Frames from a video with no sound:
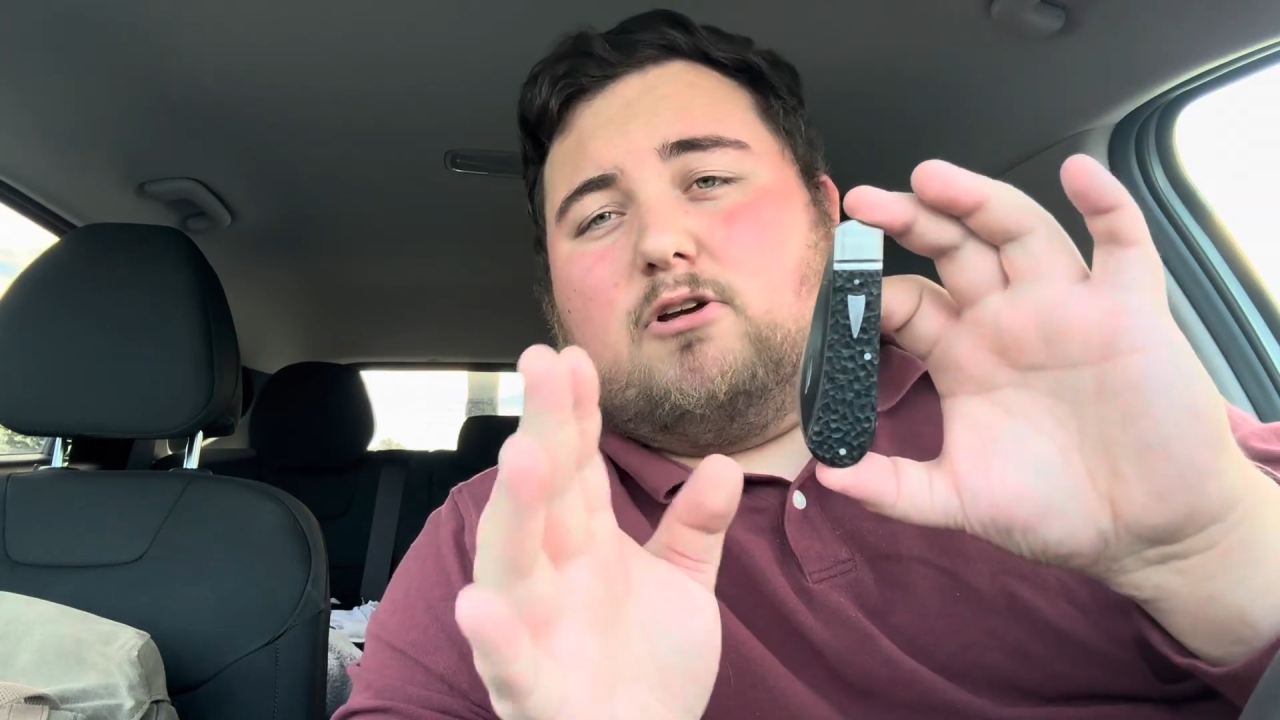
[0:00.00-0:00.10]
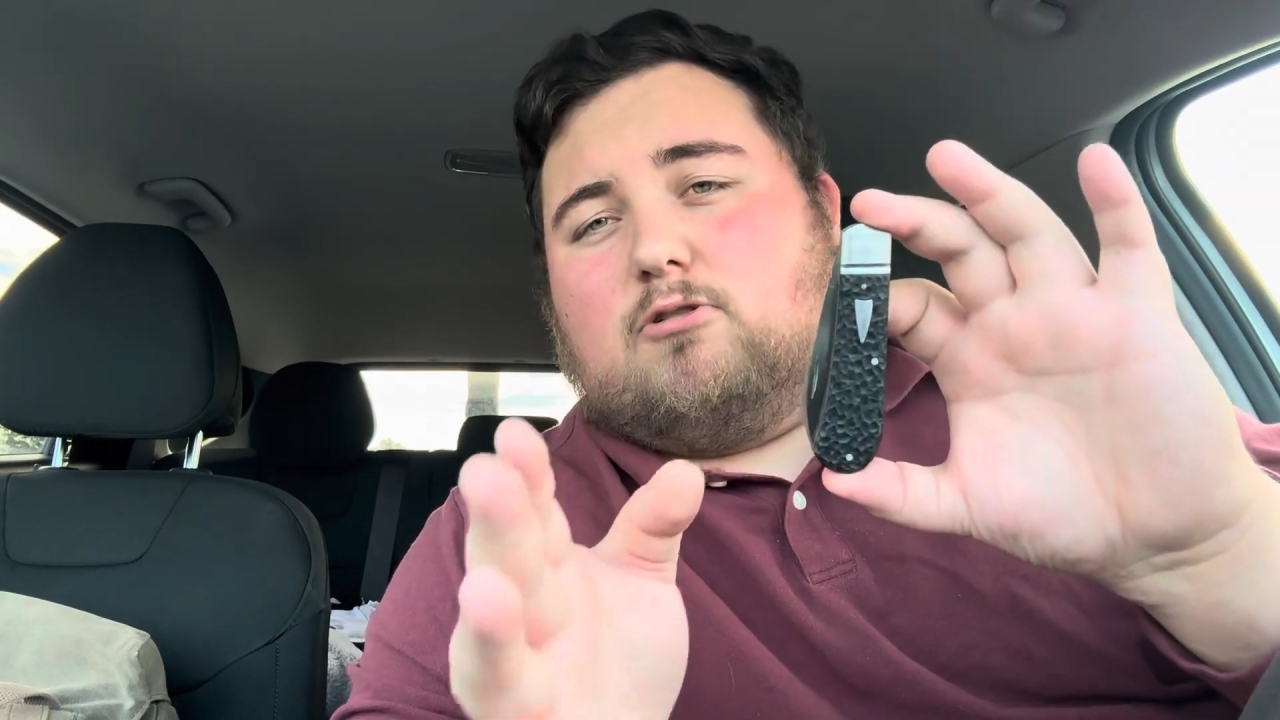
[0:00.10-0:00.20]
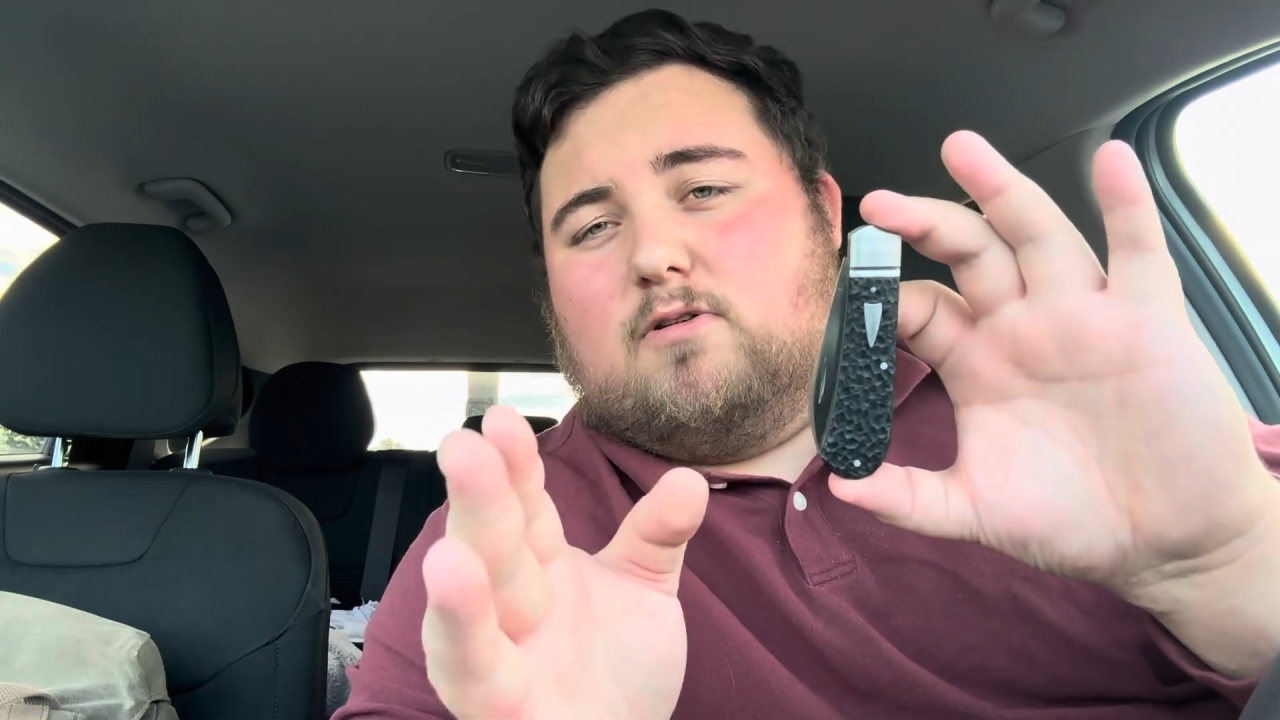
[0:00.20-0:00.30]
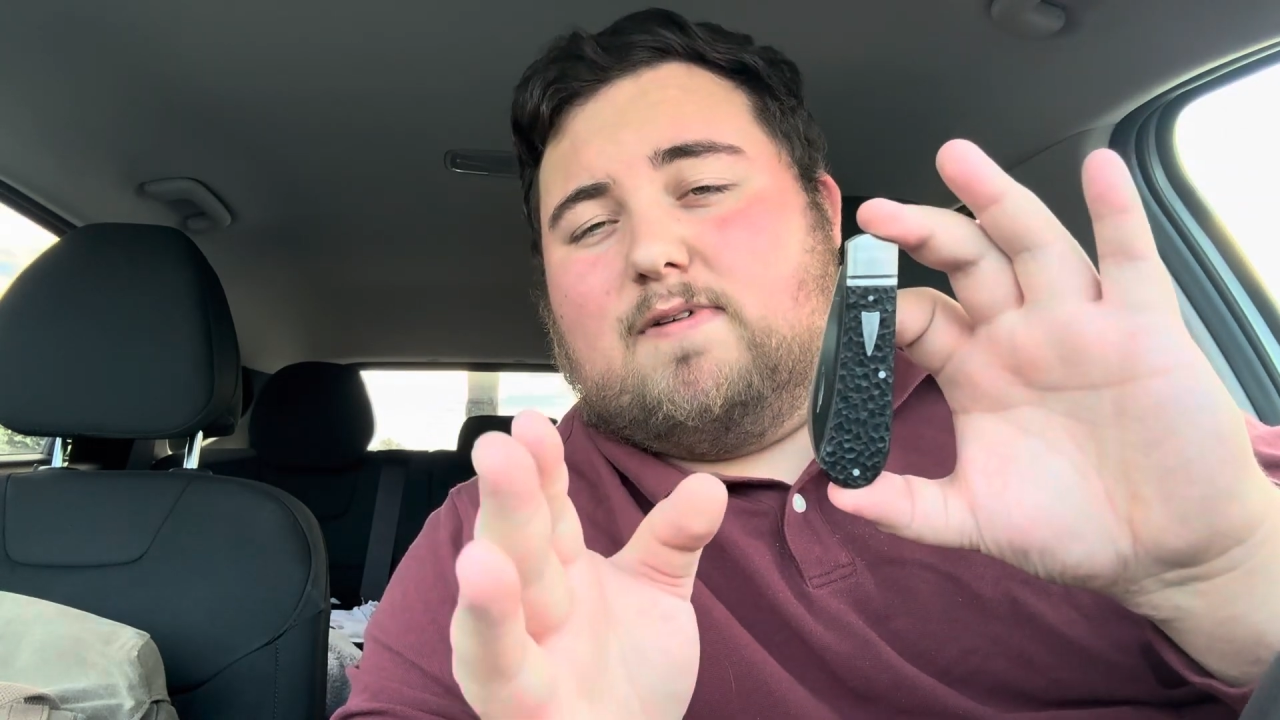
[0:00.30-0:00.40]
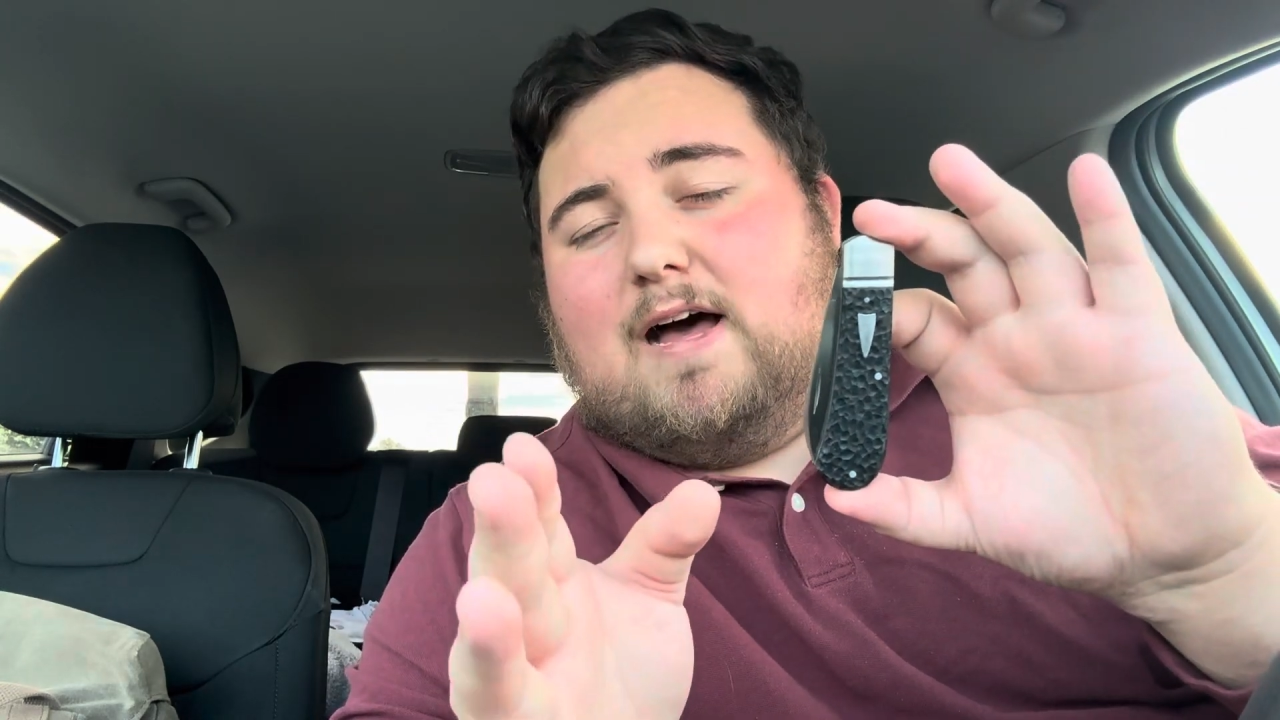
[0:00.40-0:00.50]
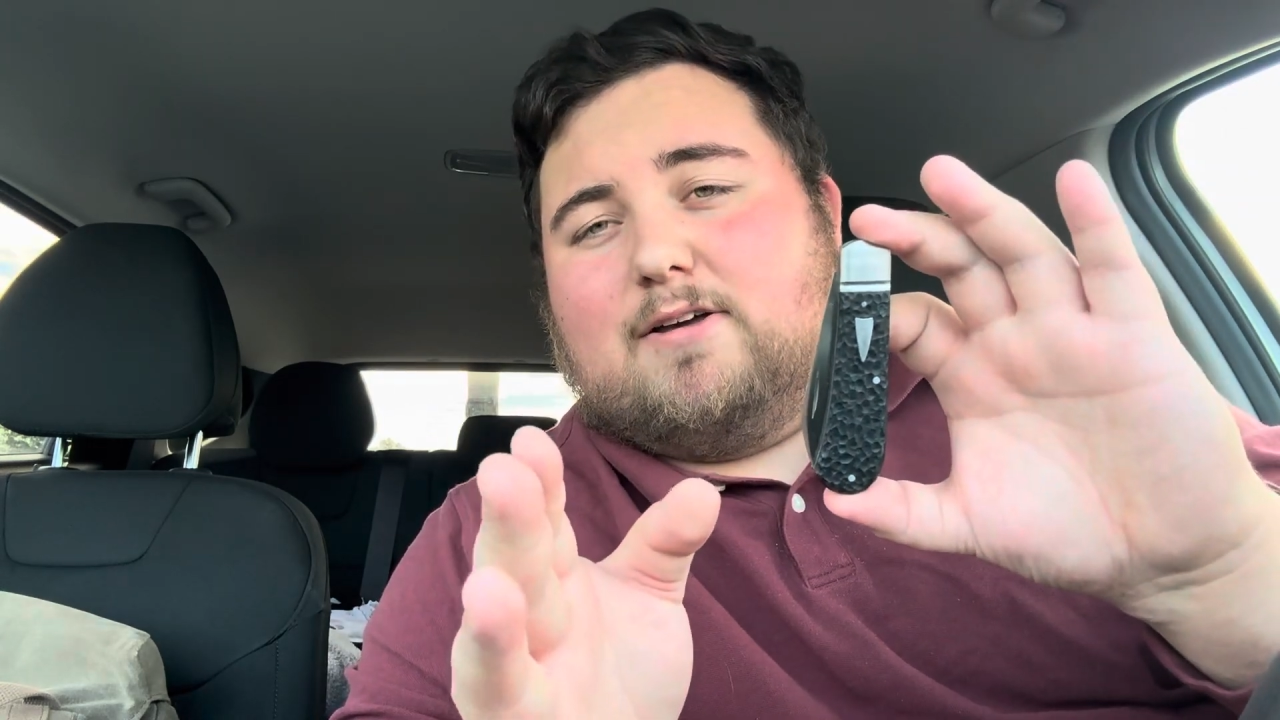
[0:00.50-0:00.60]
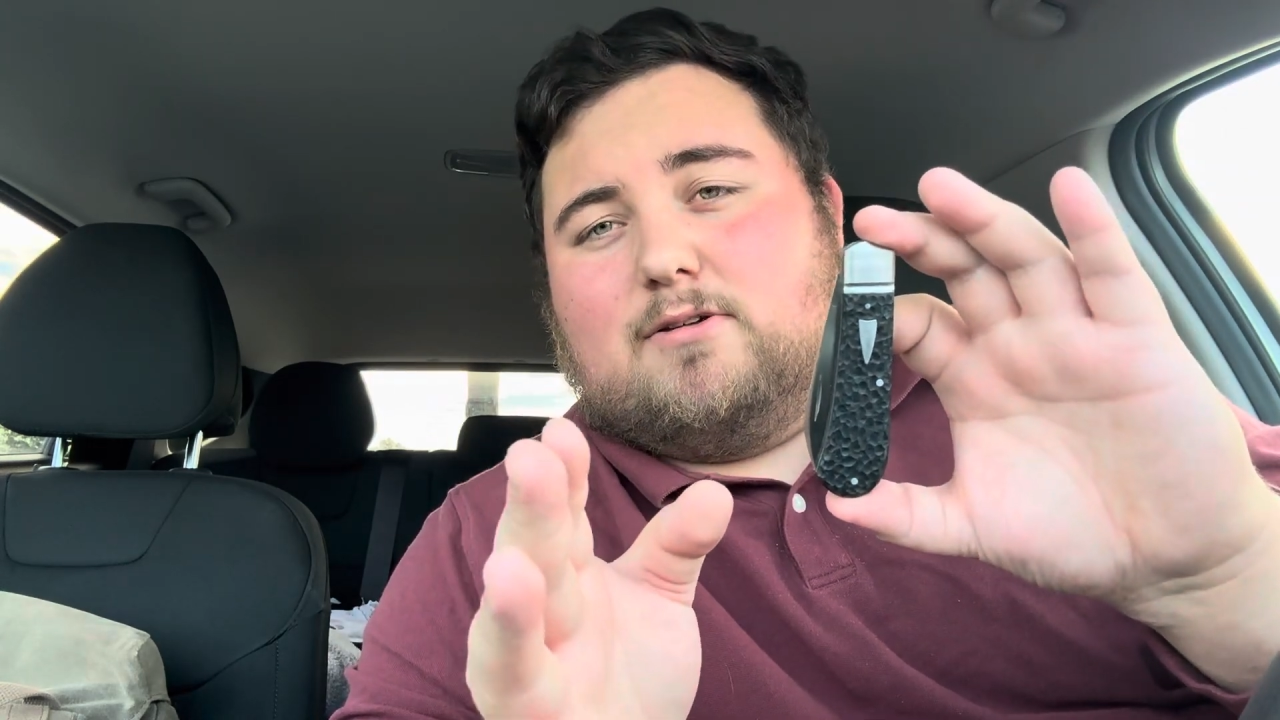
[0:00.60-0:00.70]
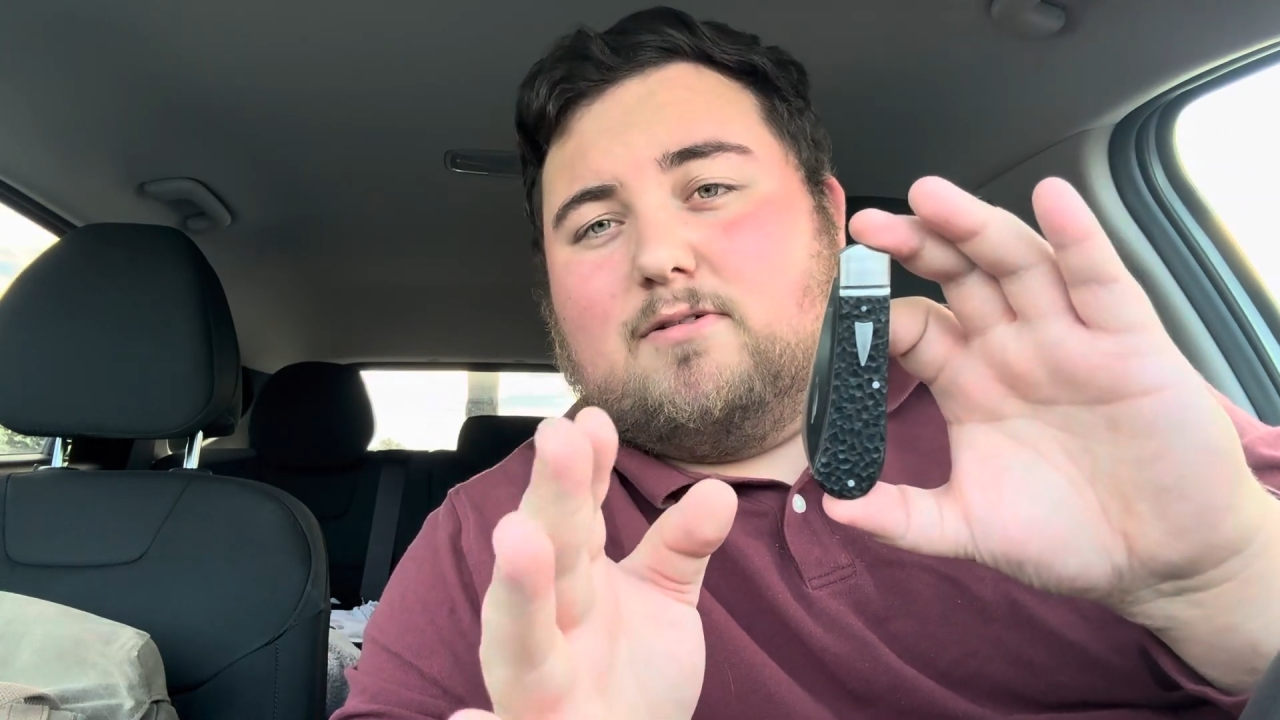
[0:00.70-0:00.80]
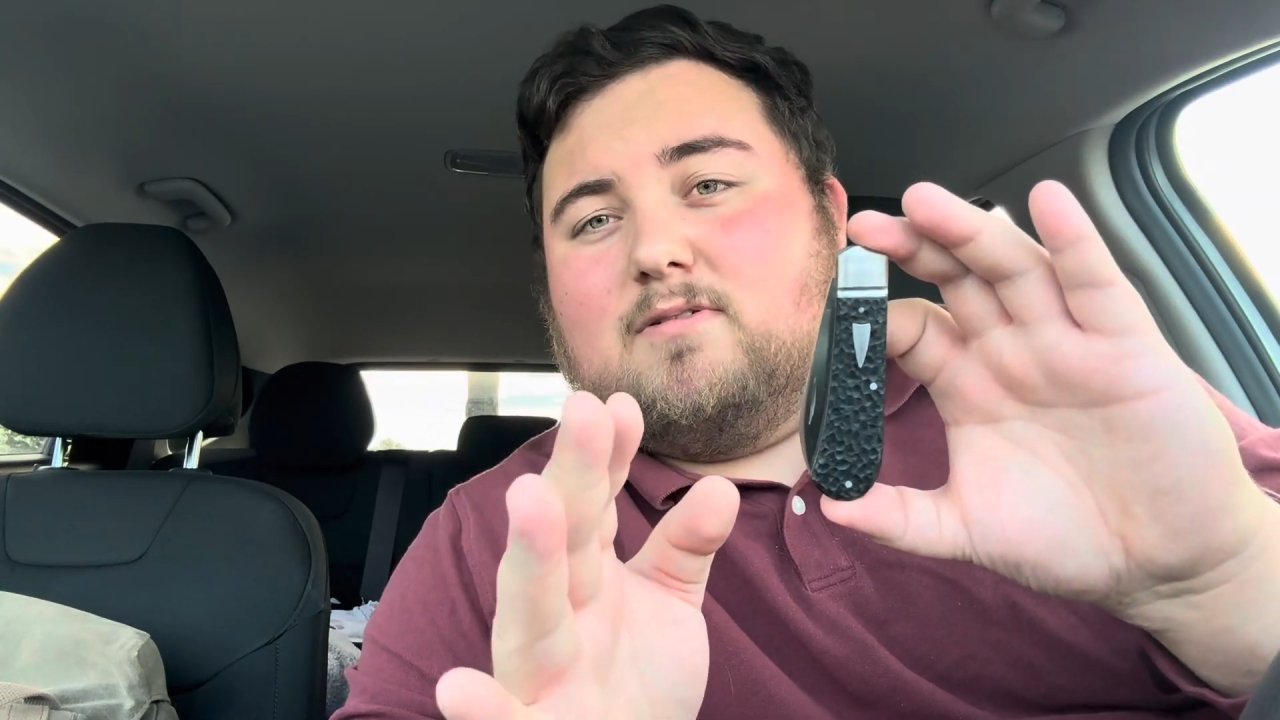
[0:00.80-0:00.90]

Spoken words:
good value,